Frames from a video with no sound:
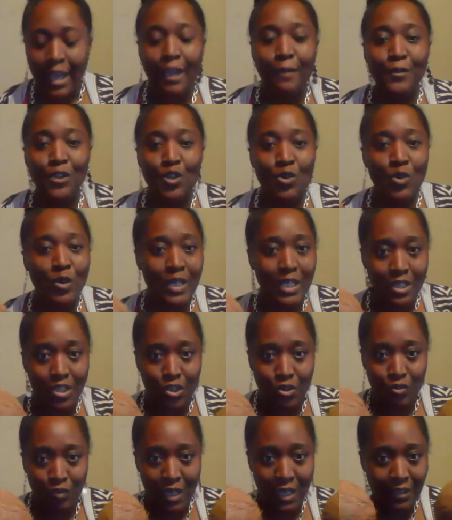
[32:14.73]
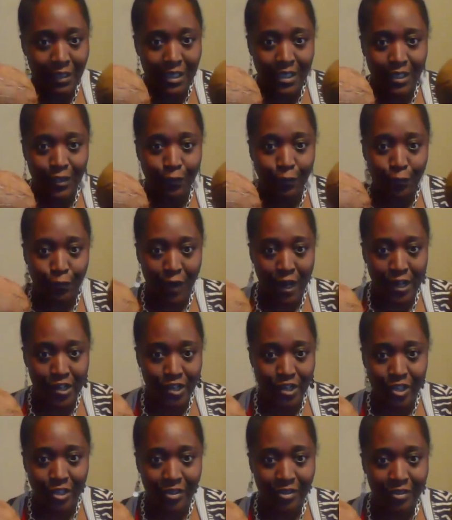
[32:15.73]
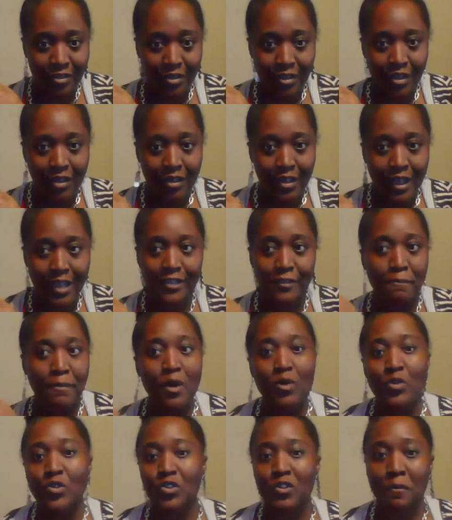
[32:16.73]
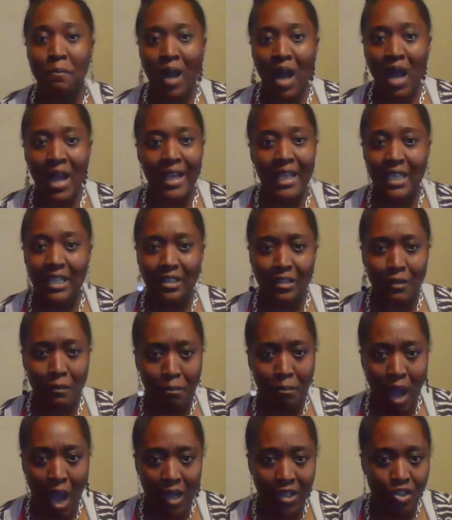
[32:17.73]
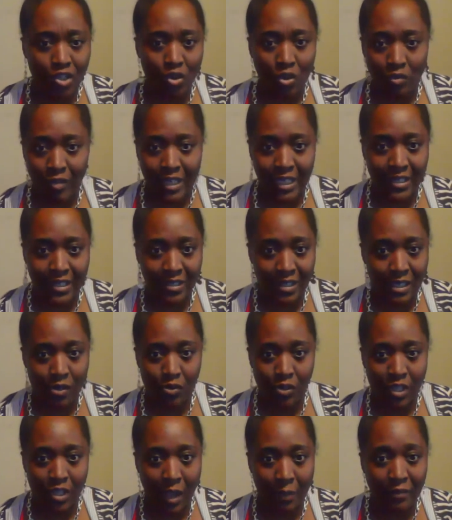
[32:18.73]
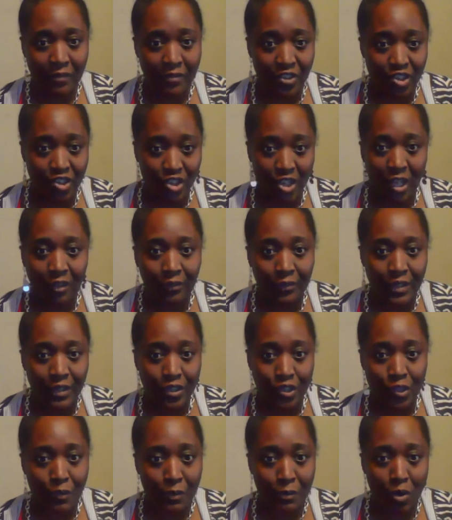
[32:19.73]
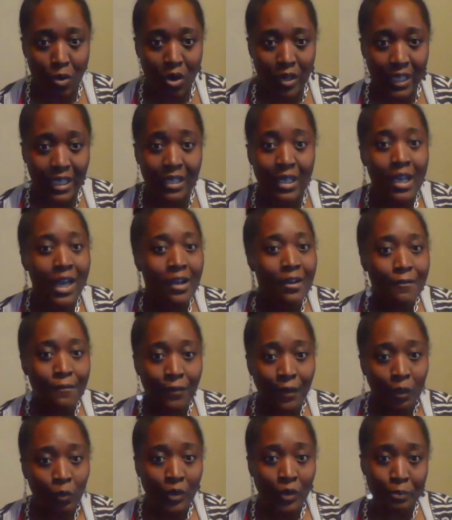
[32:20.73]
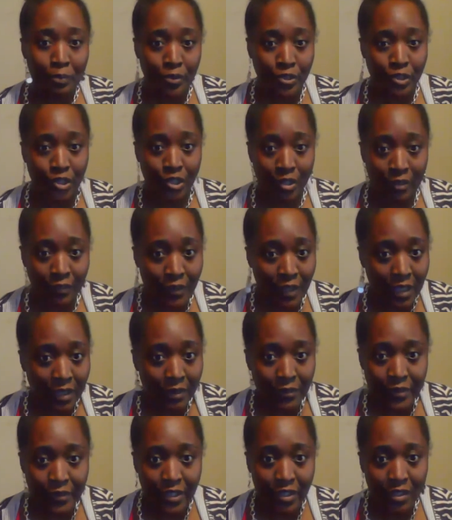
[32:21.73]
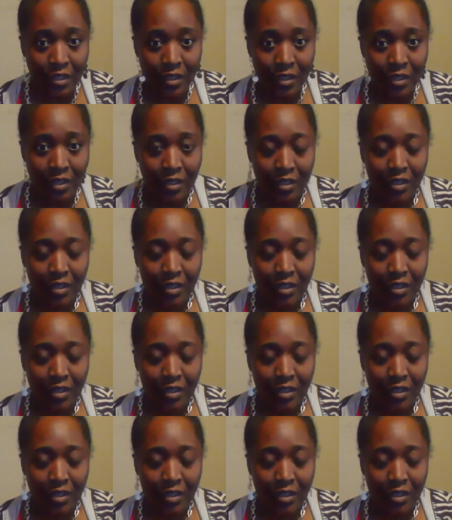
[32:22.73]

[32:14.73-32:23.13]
If you can drink this fresh as opposed to buying it in a box already sitting on top of a shelf in a supermarket filled with preservatives?